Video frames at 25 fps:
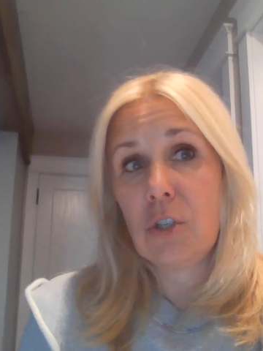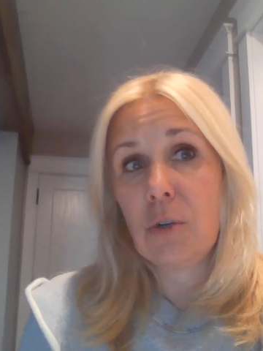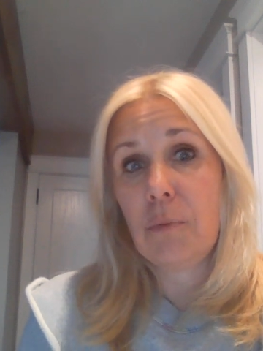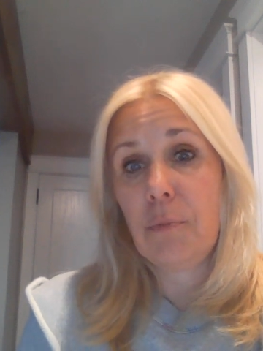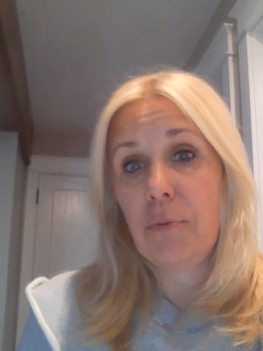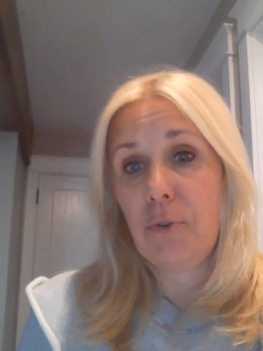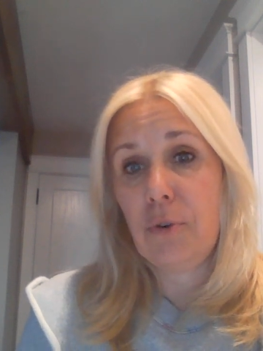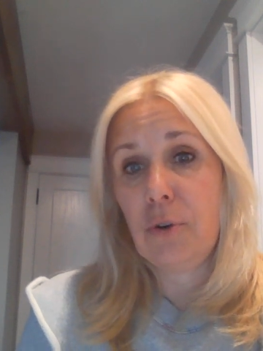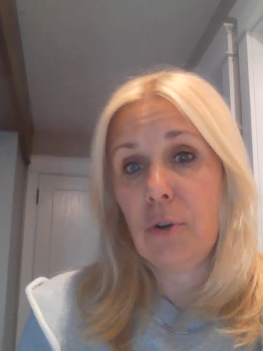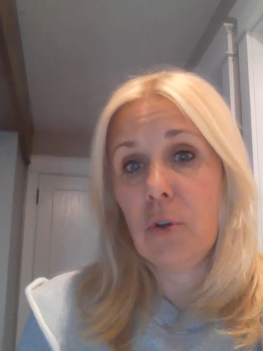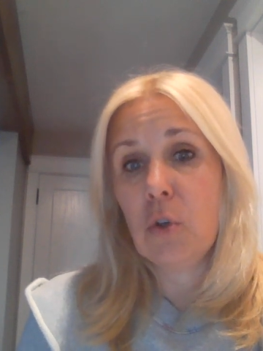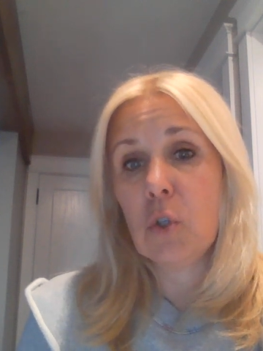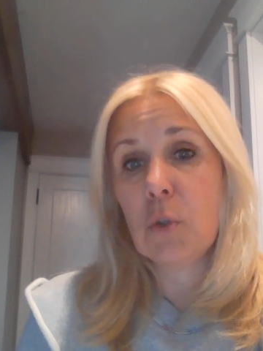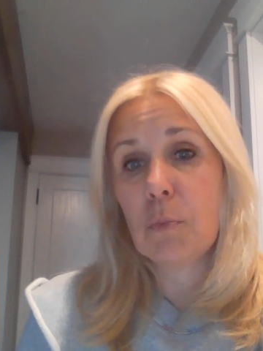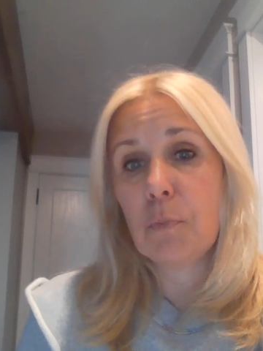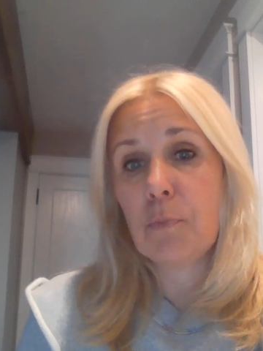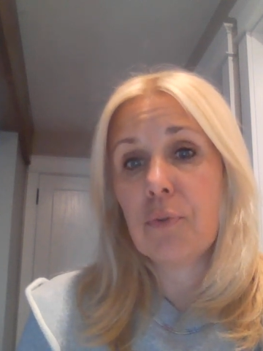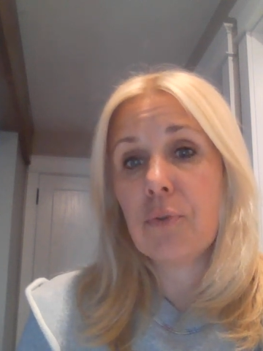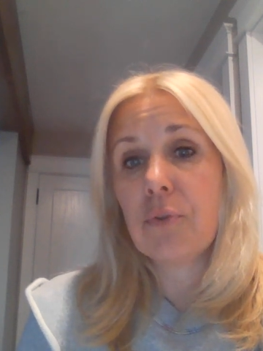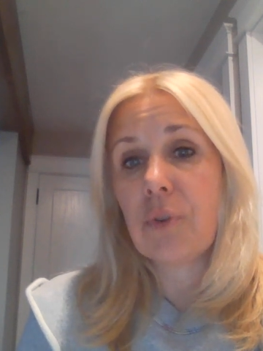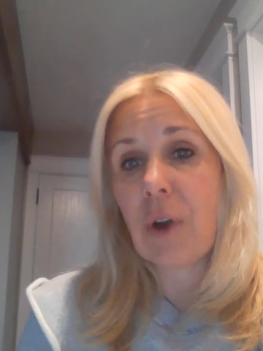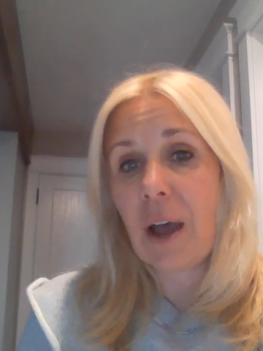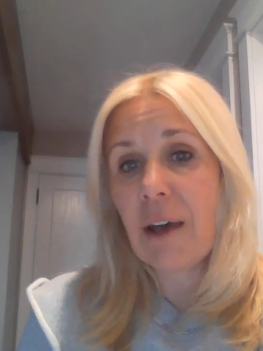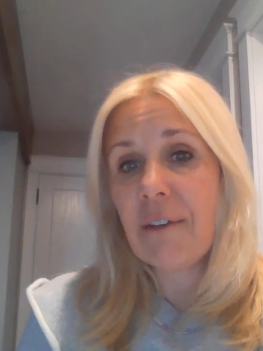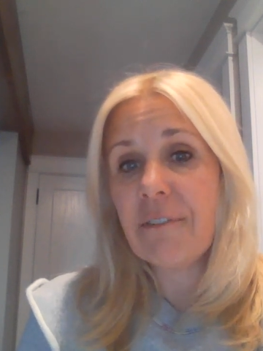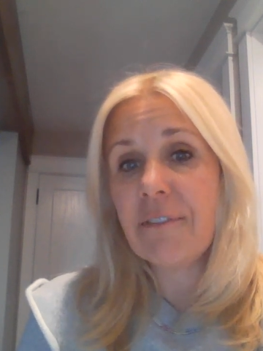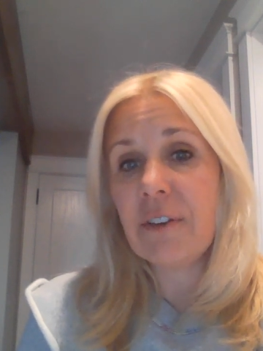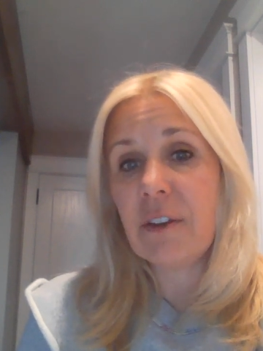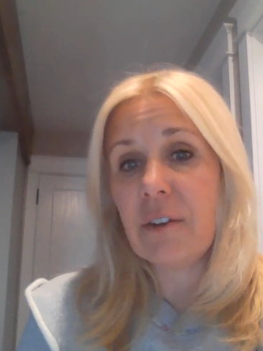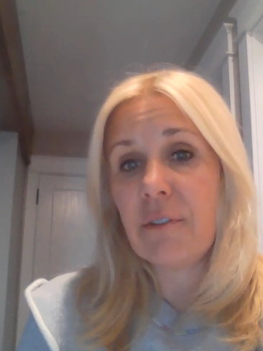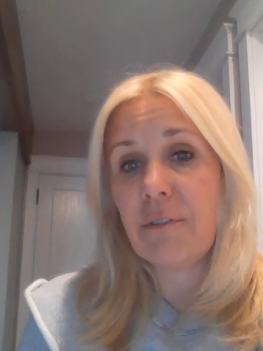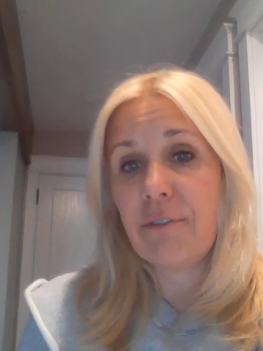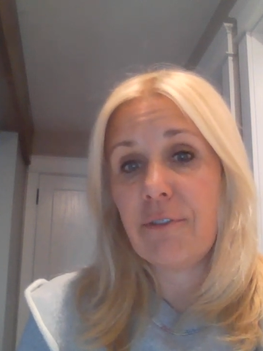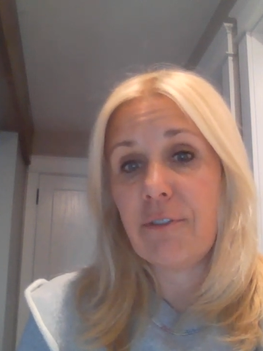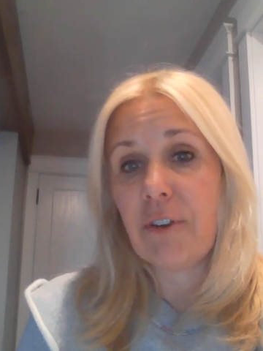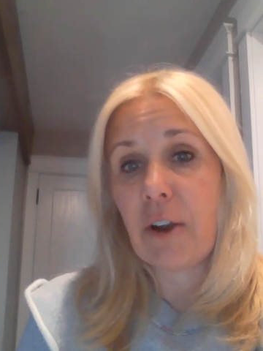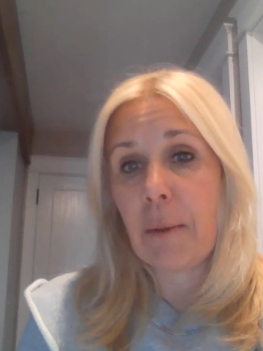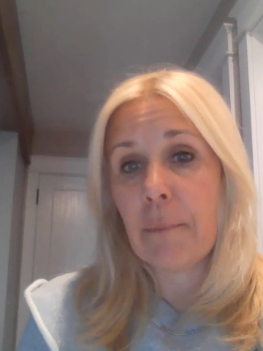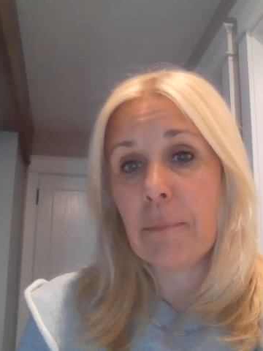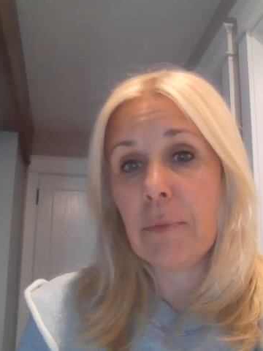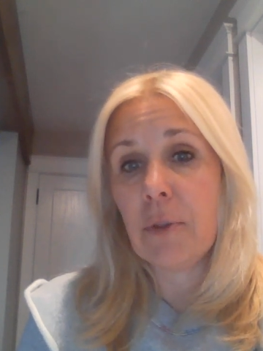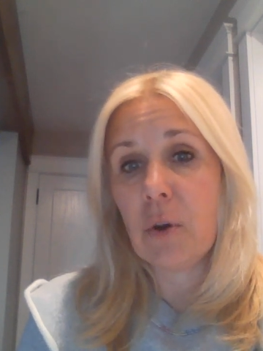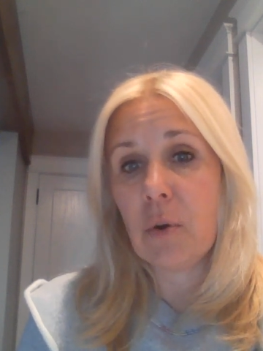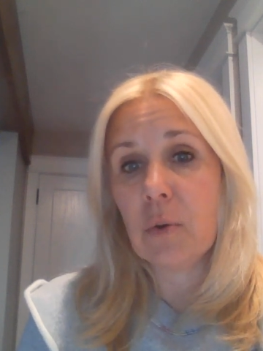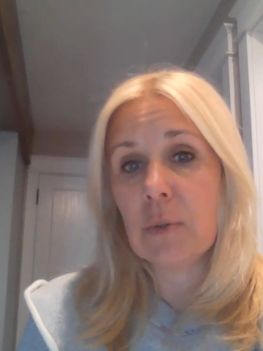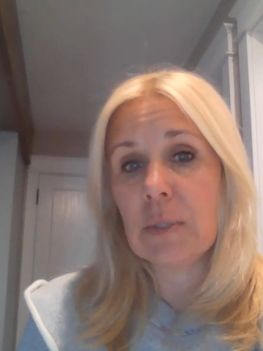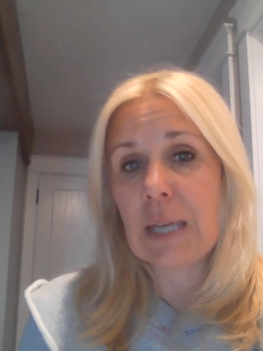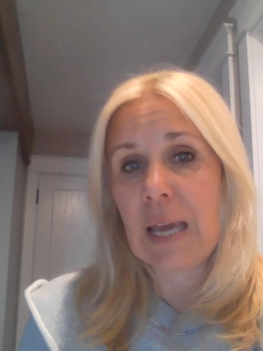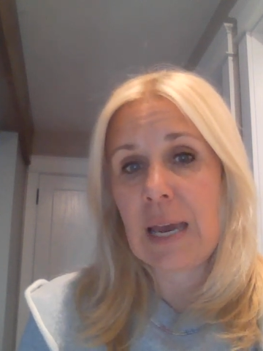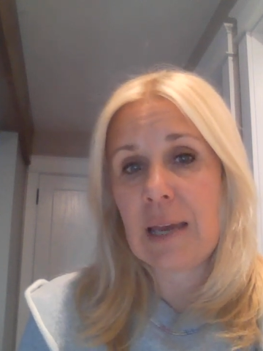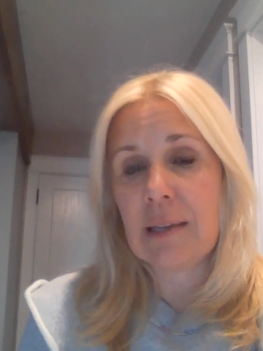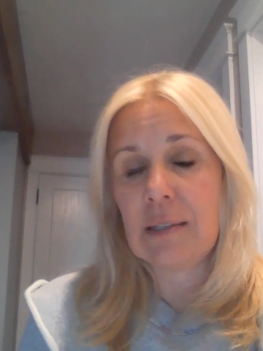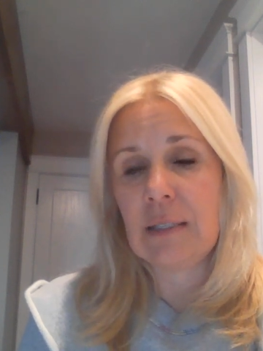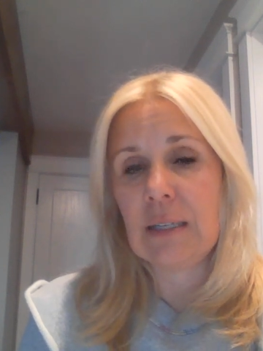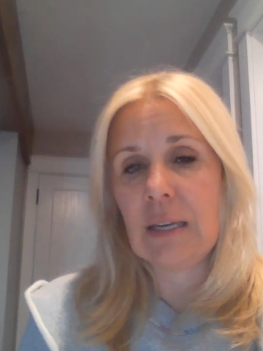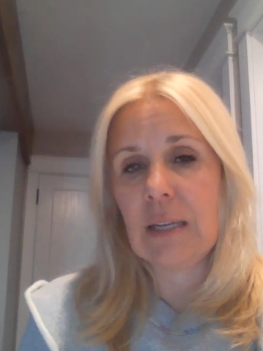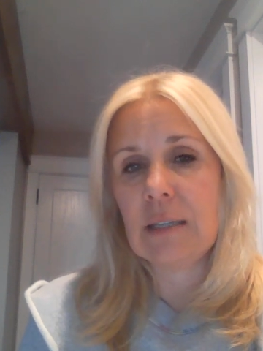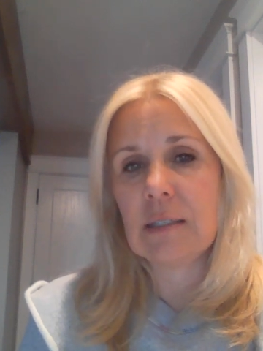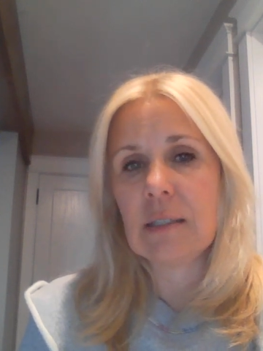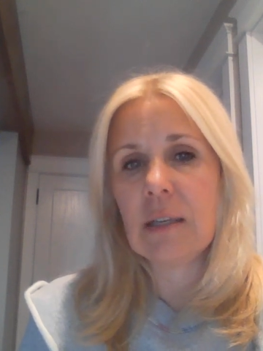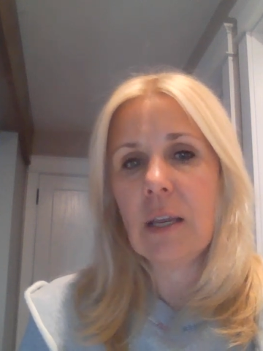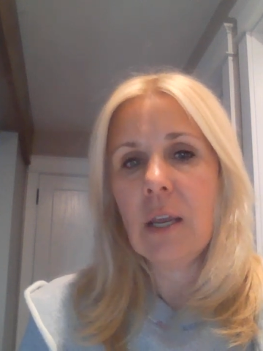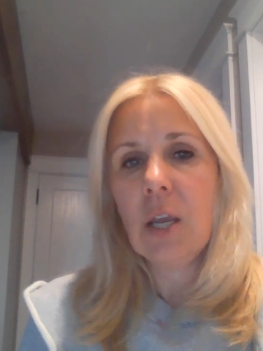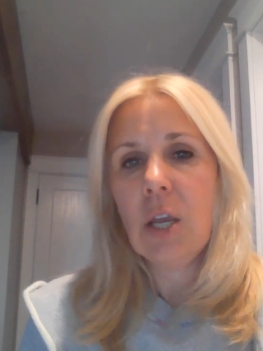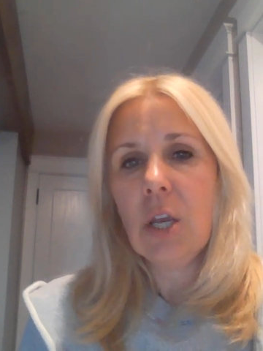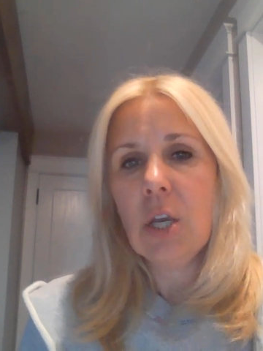to produce profit from those assets.